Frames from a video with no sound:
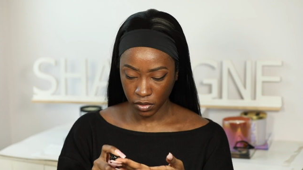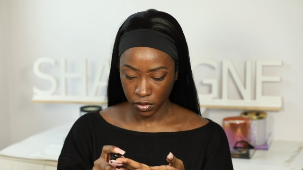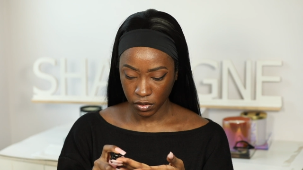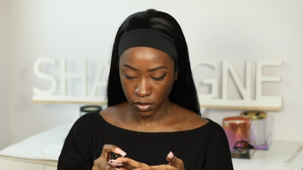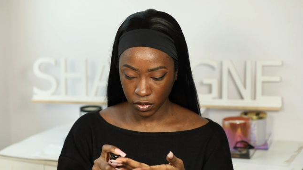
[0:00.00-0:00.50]

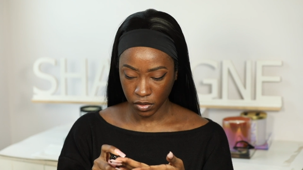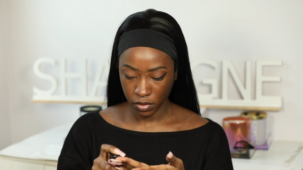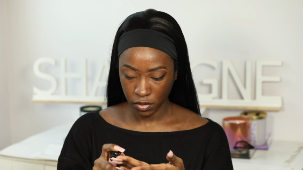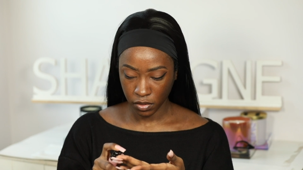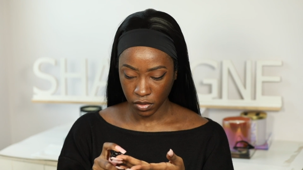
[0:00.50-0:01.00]

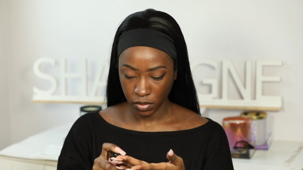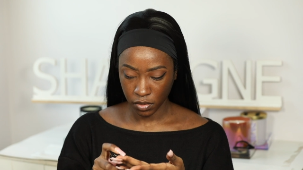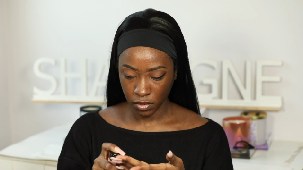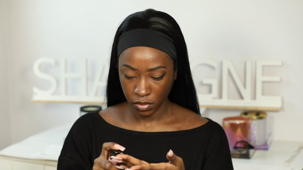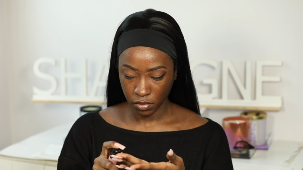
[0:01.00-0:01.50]

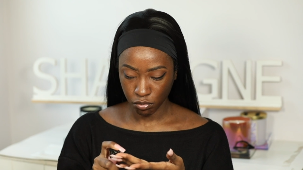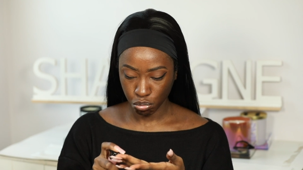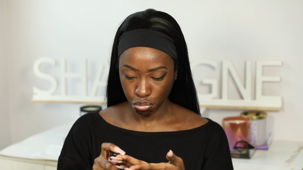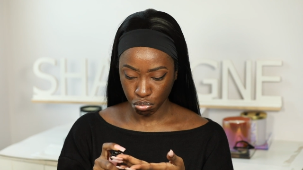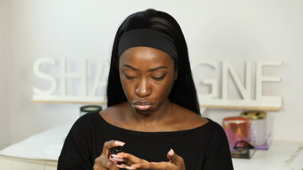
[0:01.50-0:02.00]

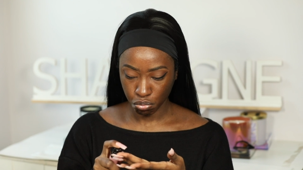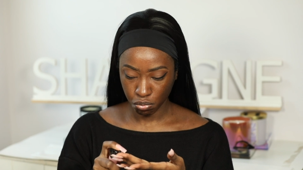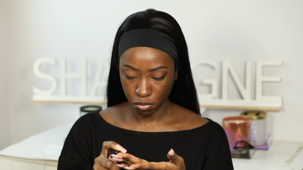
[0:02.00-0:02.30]
Nobody speaks.